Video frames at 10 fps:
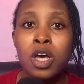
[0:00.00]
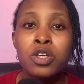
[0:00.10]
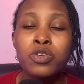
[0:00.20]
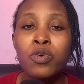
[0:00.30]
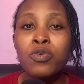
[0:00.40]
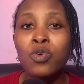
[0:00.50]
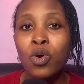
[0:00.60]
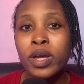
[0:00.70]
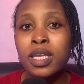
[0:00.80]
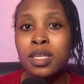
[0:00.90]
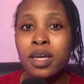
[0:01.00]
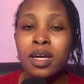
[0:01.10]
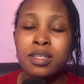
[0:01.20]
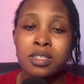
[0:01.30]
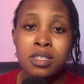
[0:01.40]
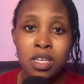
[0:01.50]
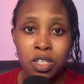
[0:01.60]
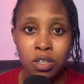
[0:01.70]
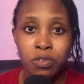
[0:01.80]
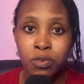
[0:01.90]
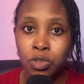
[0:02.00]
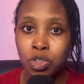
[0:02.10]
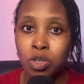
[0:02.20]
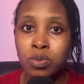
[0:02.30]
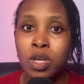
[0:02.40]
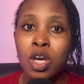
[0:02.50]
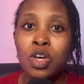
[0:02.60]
So going there and searching for jobs,